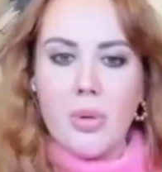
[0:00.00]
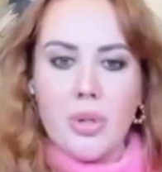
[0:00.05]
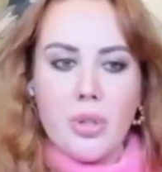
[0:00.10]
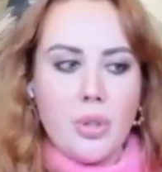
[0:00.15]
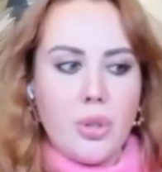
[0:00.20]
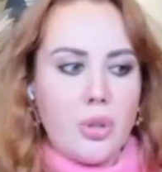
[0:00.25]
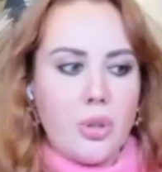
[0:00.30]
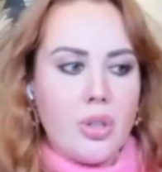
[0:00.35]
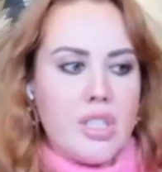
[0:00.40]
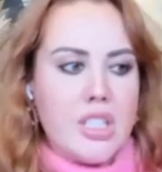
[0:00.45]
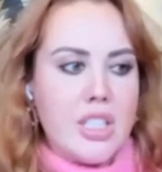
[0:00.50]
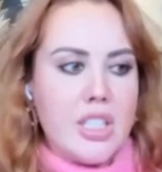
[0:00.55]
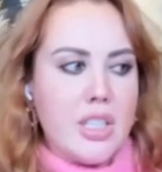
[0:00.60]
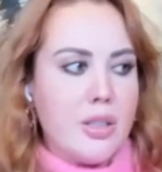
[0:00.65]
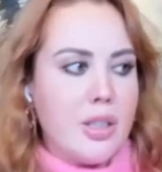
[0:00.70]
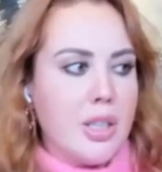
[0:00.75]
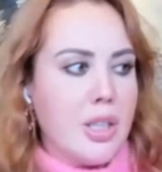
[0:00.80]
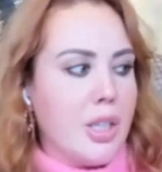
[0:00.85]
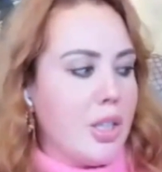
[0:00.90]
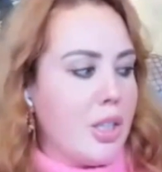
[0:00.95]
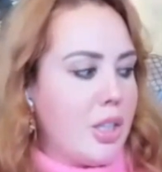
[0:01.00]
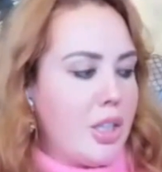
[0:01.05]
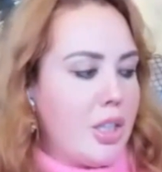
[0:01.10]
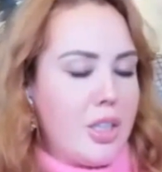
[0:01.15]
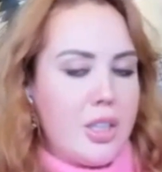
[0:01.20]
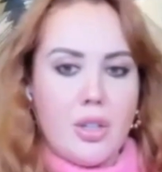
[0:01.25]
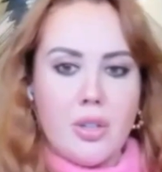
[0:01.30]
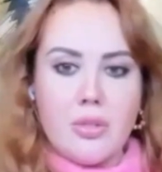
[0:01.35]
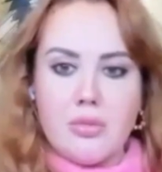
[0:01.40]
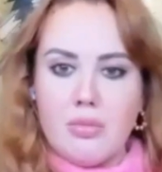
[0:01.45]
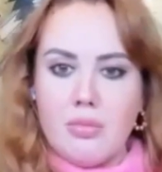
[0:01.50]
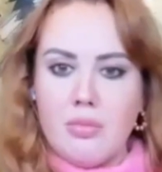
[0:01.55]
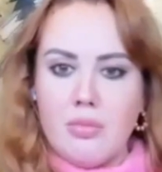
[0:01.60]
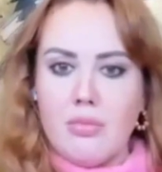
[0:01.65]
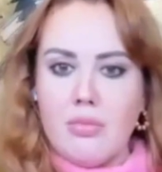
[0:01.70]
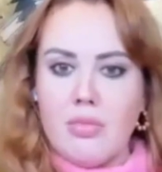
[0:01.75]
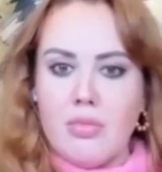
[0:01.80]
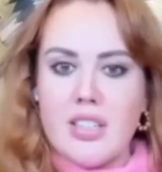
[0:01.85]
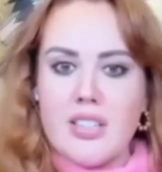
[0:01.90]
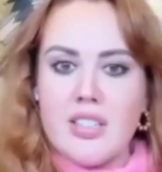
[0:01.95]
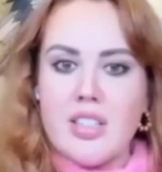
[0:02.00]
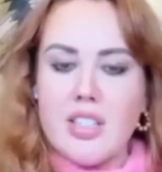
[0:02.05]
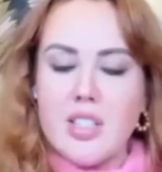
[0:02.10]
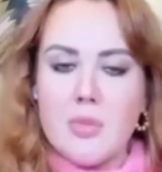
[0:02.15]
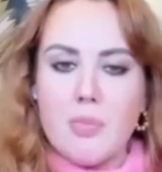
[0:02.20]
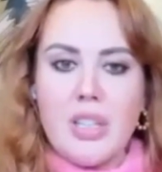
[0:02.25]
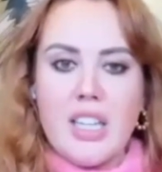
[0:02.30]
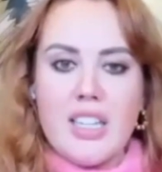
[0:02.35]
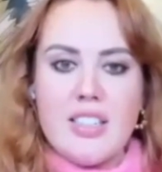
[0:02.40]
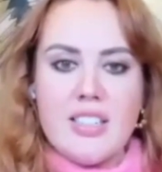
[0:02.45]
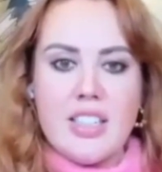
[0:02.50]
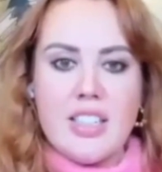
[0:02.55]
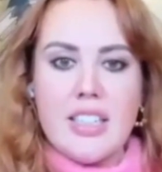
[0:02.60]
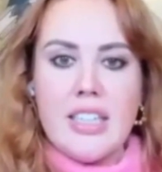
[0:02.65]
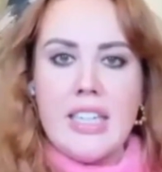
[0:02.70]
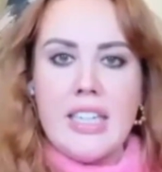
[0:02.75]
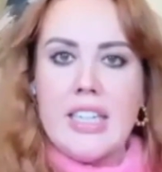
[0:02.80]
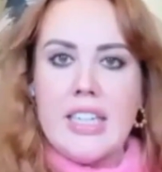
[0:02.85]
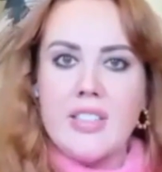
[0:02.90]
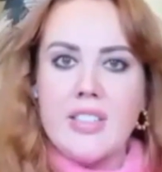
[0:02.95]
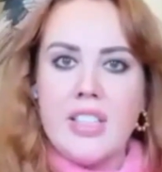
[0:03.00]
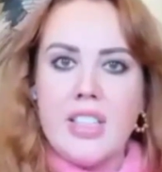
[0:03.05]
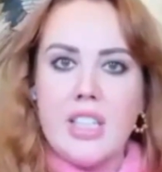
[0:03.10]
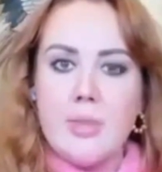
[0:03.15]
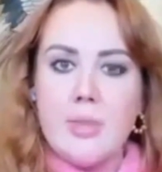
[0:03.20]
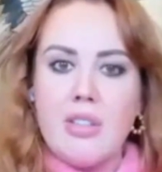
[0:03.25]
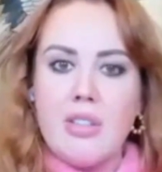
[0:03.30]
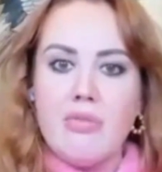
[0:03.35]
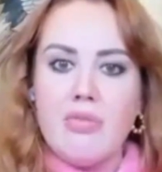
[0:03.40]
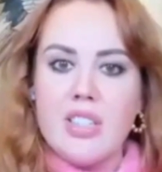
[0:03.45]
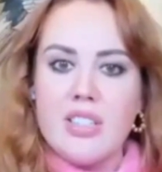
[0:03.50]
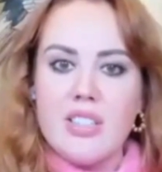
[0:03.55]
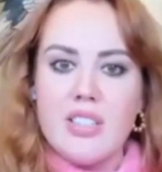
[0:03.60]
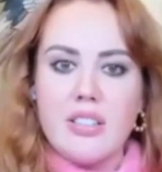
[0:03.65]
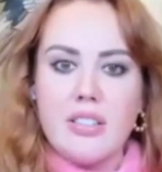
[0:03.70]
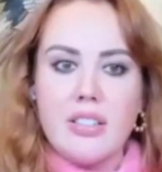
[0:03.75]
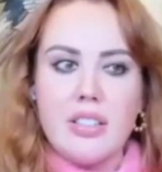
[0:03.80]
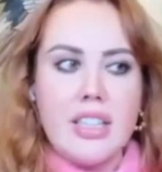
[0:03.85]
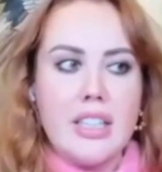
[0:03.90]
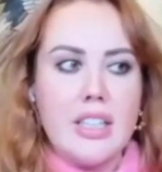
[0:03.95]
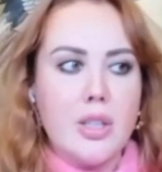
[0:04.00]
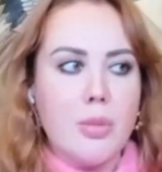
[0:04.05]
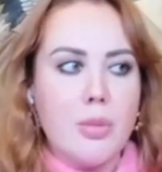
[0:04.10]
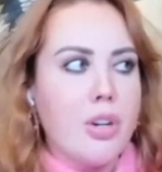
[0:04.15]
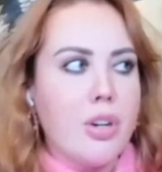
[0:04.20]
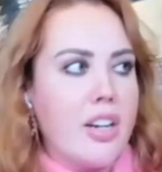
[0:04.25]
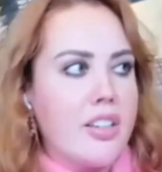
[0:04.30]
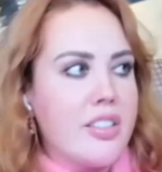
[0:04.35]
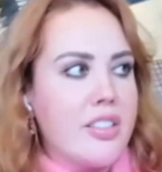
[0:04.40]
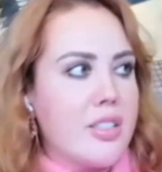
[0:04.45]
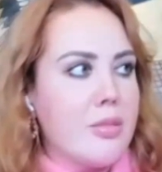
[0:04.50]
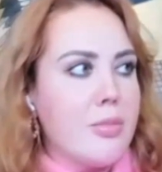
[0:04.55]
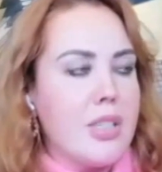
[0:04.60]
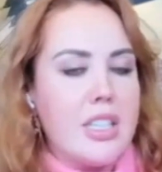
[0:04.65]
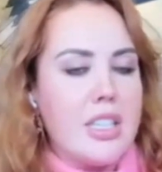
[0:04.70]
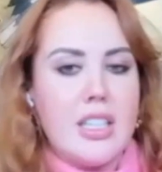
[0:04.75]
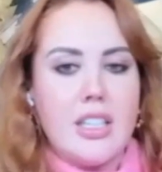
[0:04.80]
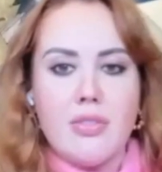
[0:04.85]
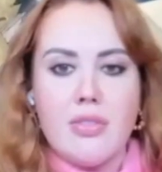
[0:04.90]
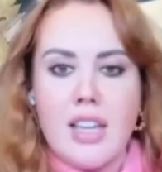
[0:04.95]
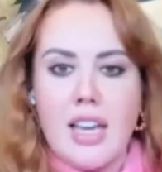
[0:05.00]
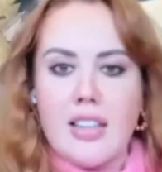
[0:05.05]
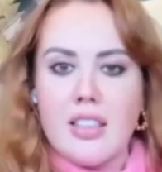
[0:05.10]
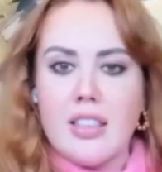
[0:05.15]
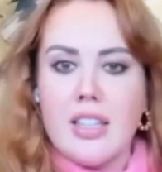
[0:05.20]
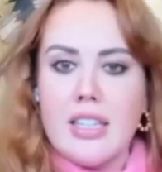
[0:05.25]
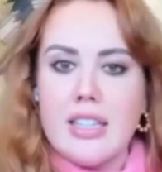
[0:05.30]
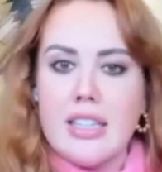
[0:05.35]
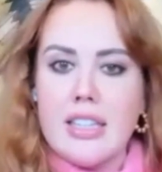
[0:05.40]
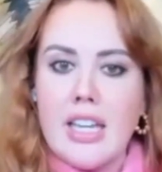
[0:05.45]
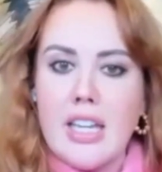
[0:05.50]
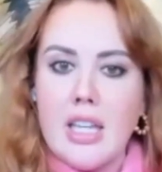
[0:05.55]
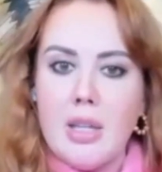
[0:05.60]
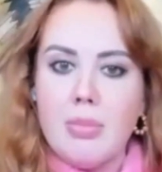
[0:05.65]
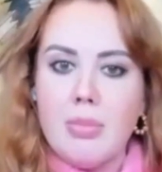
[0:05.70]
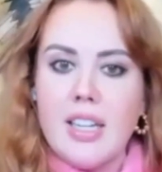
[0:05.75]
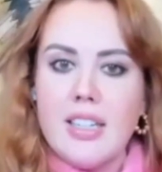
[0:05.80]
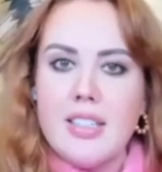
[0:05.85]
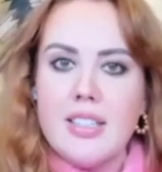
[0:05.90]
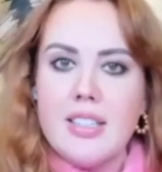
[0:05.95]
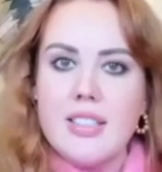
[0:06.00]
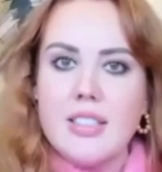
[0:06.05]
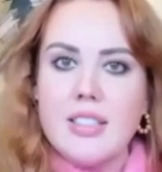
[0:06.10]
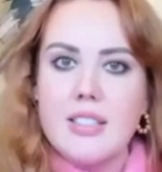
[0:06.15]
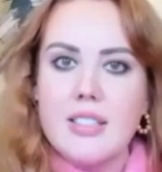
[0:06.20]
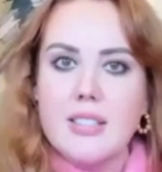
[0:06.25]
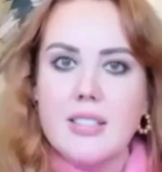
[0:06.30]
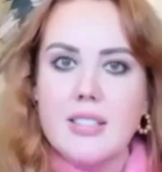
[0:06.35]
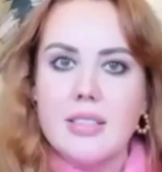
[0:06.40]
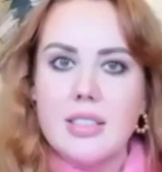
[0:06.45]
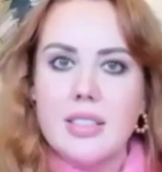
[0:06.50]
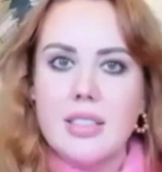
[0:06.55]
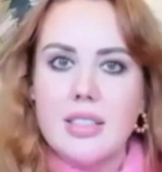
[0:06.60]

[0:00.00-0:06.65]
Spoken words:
When Guruji, does his blessing, he doesn't need to be physically in the proximity of that thing that he blesses.